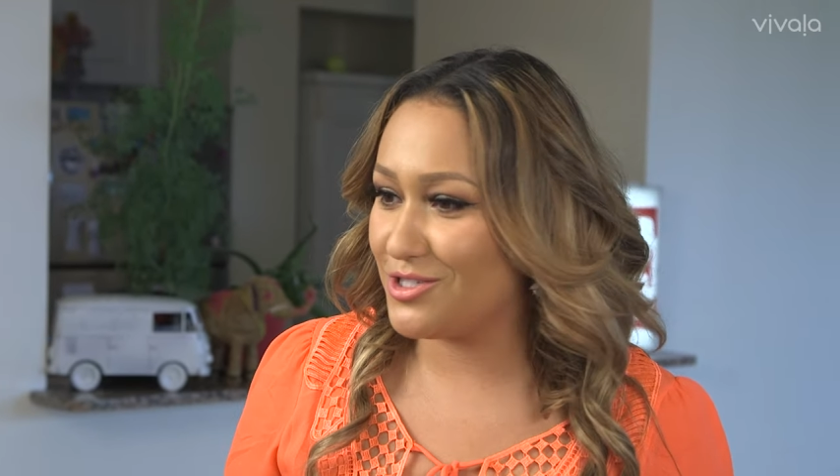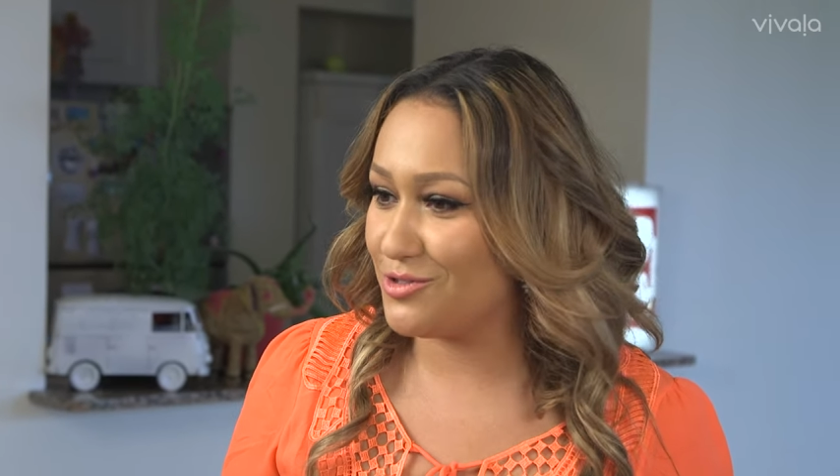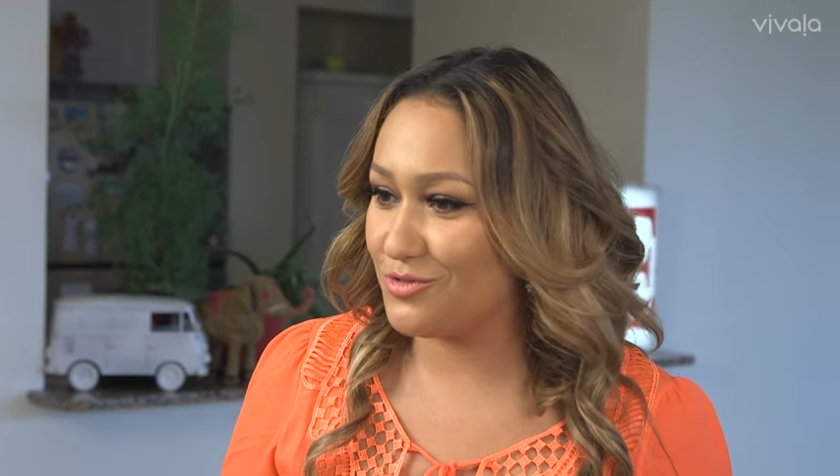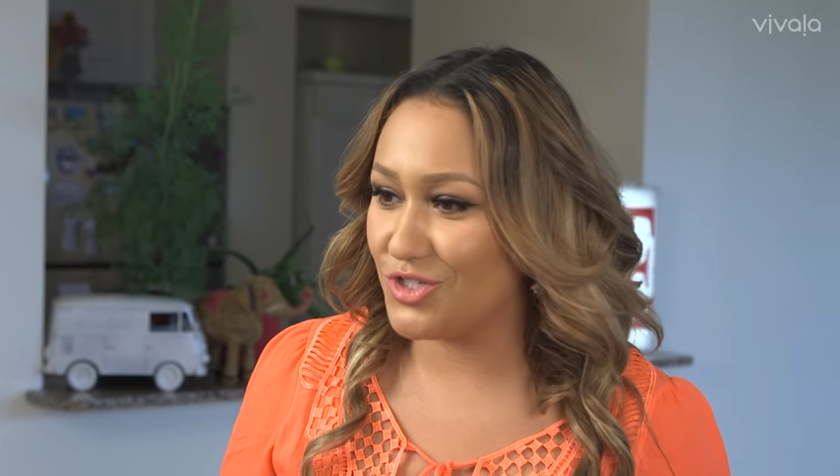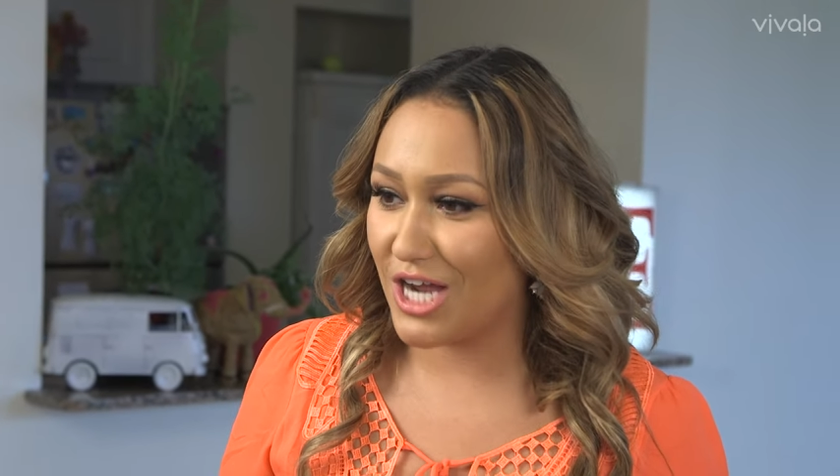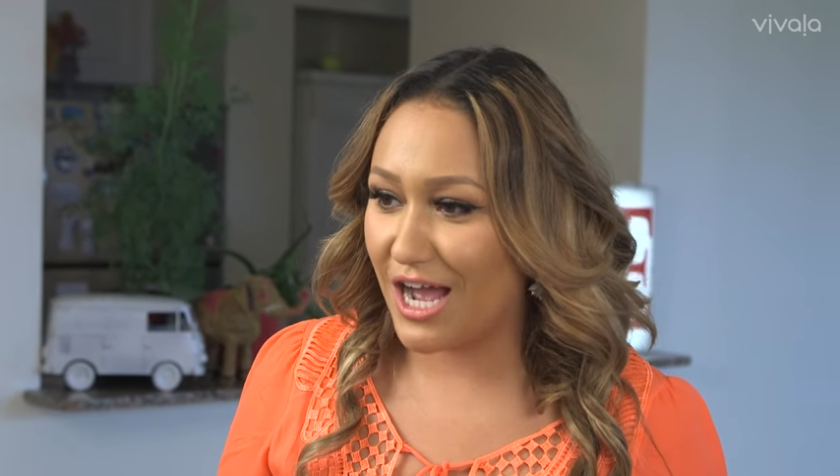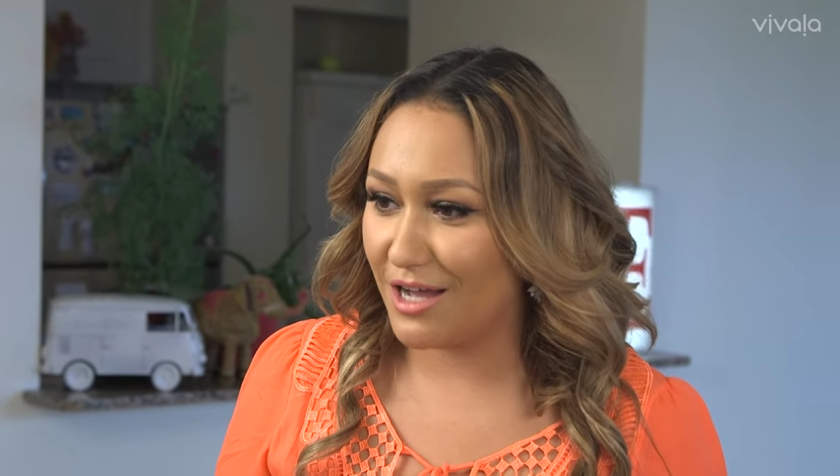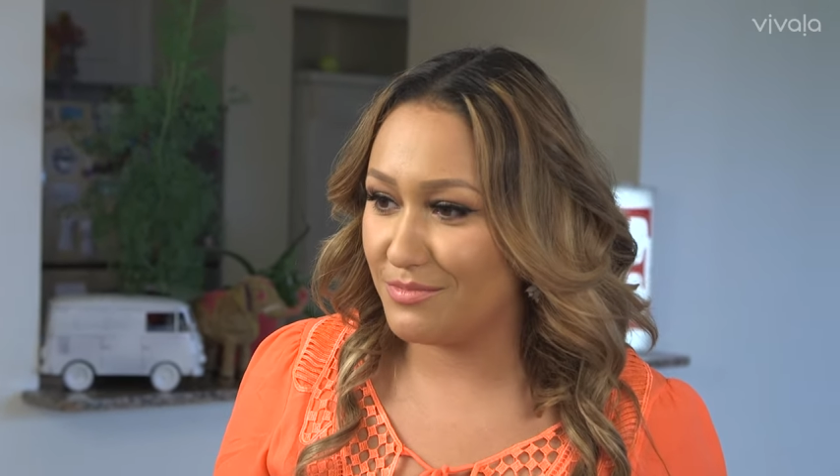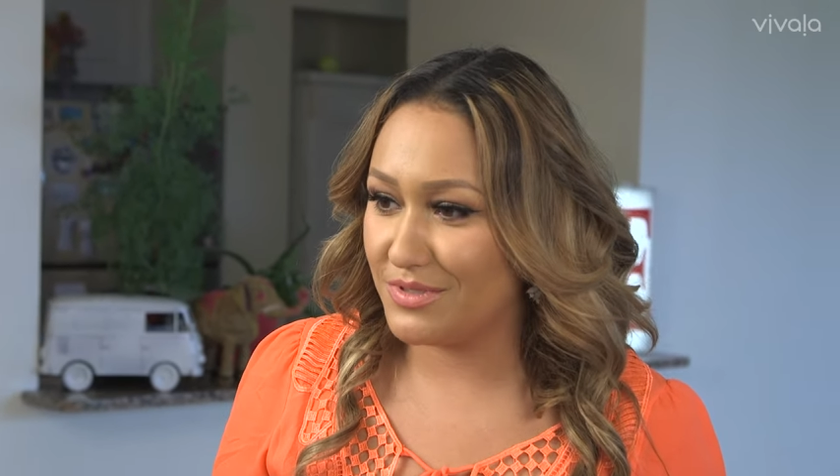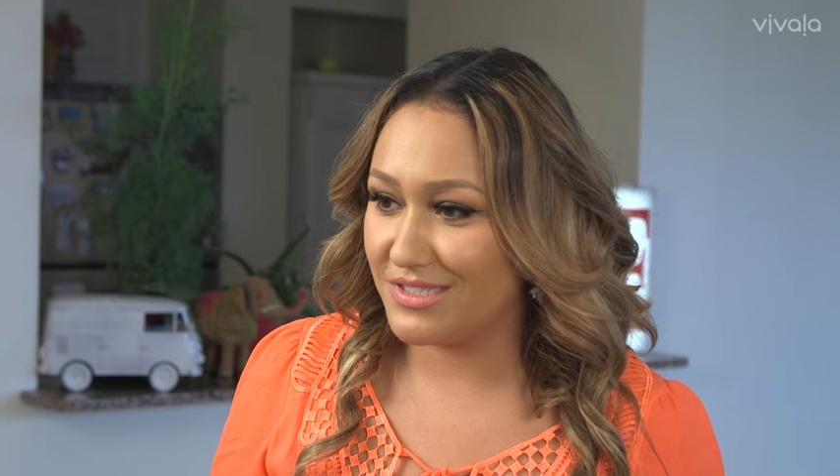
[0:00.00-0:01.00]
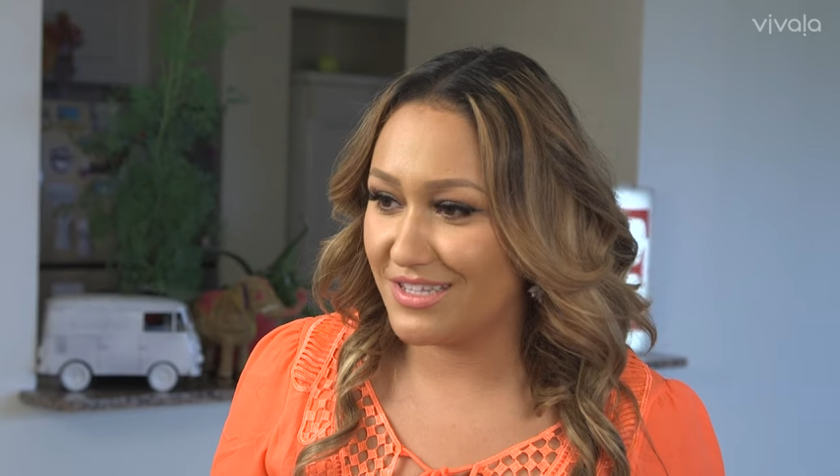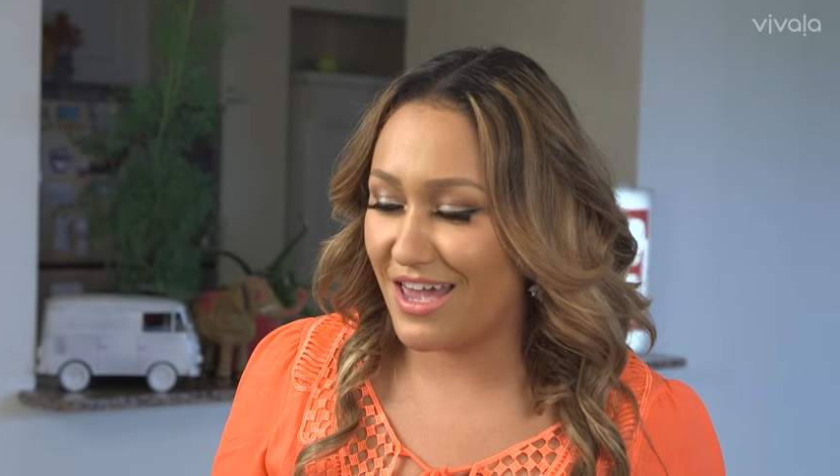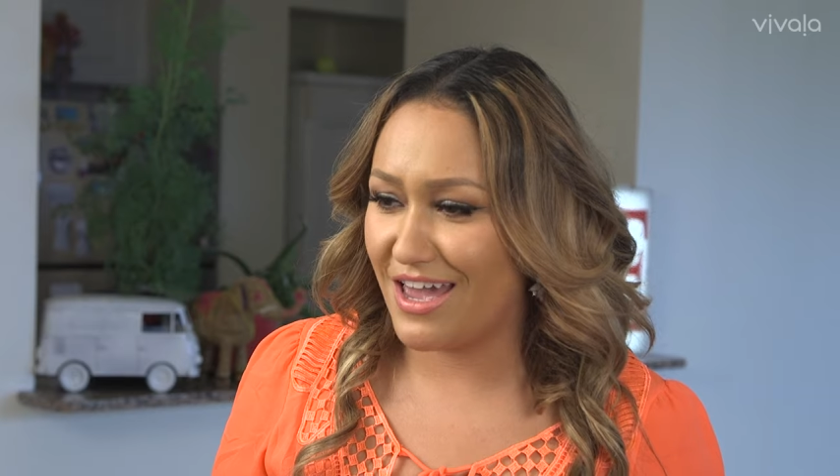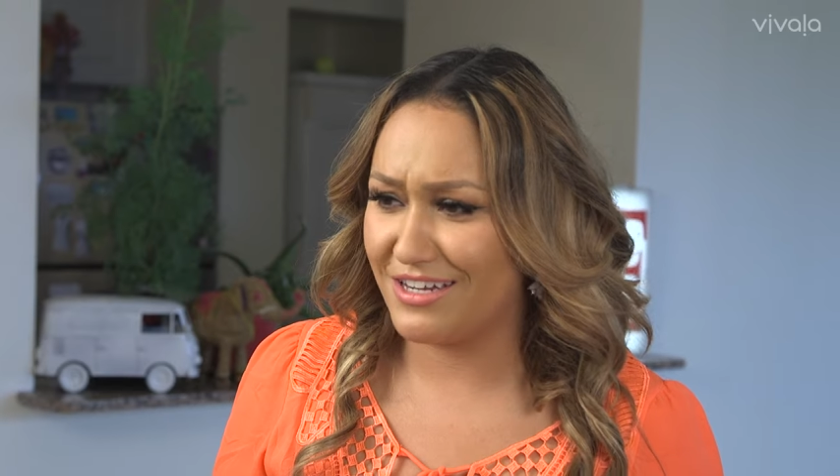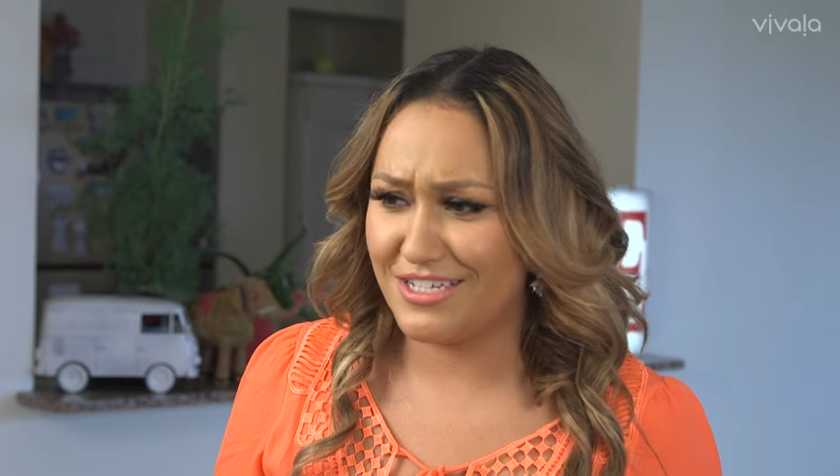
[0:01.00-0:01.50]
2 jobs
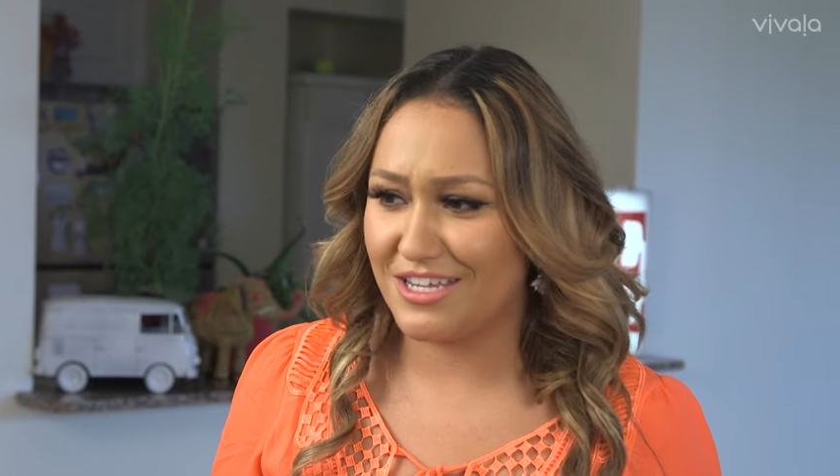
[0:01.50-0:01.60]
and